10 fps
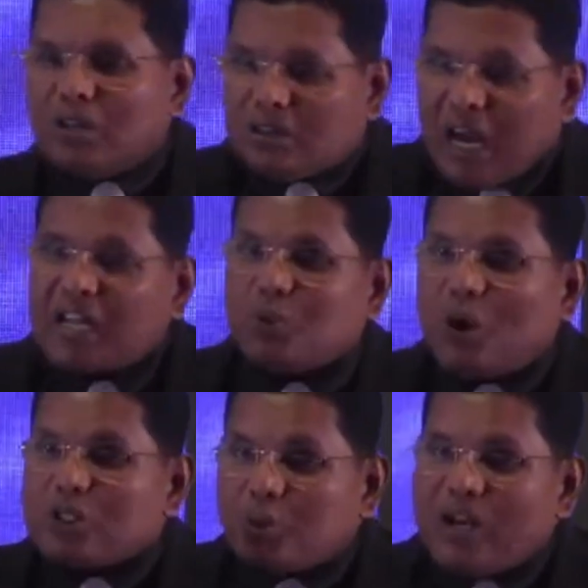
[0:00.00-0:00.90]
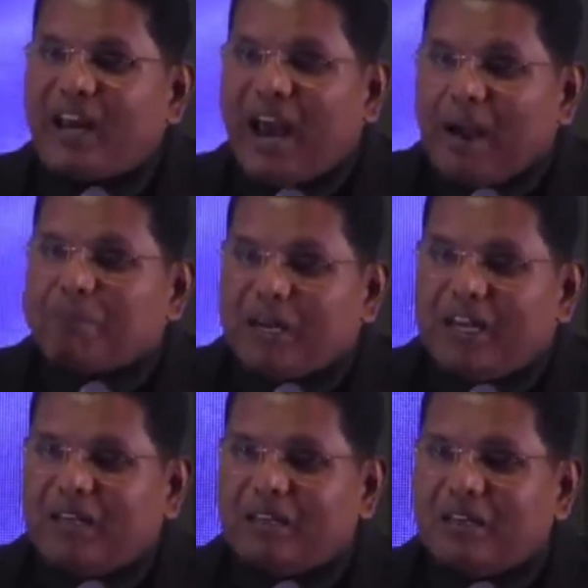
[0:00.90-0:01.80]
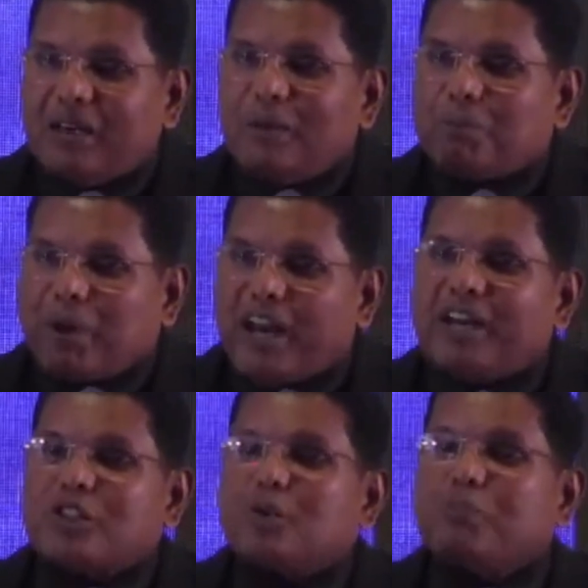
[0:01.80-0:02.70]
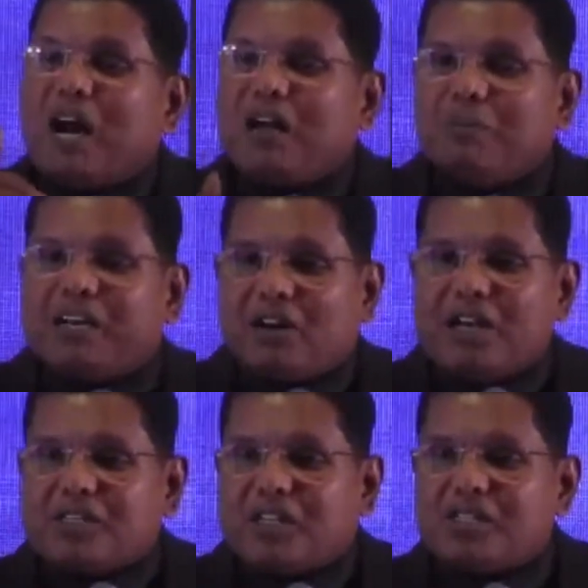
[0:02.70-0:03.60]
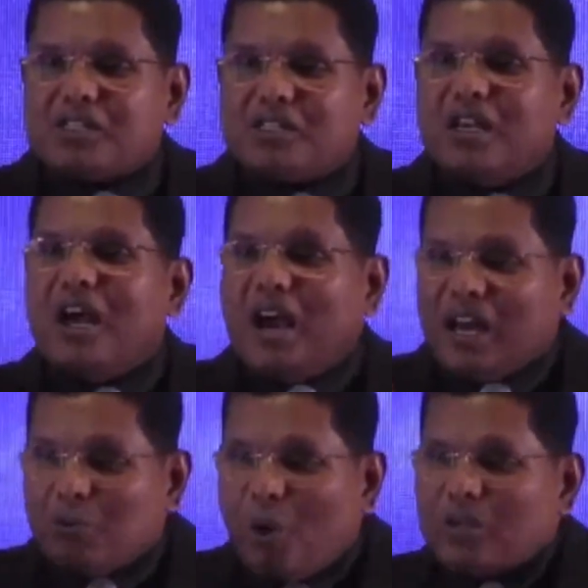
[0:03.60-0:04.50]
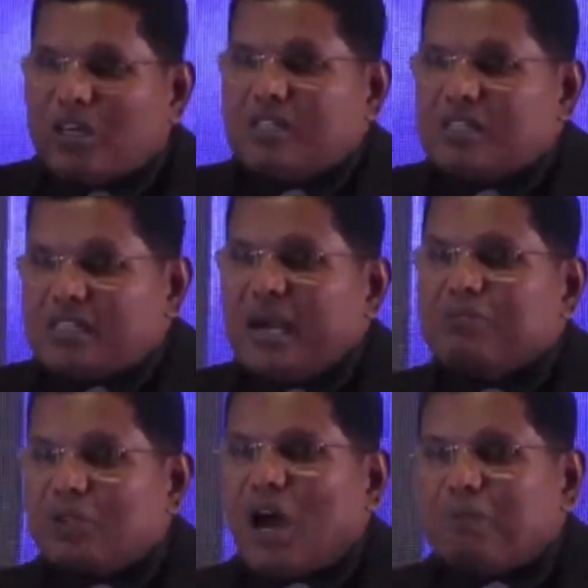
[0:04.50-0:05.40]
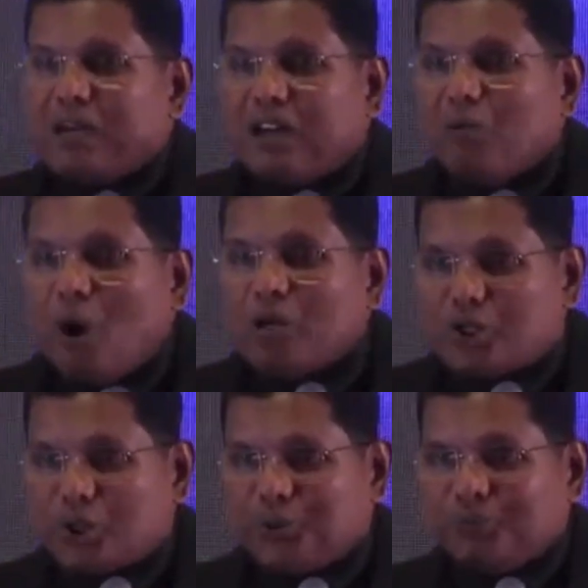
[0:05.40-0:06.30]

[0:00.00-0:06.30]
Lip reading: That was only happening prior to pandemic crisis, and I wanted the same to happen now also.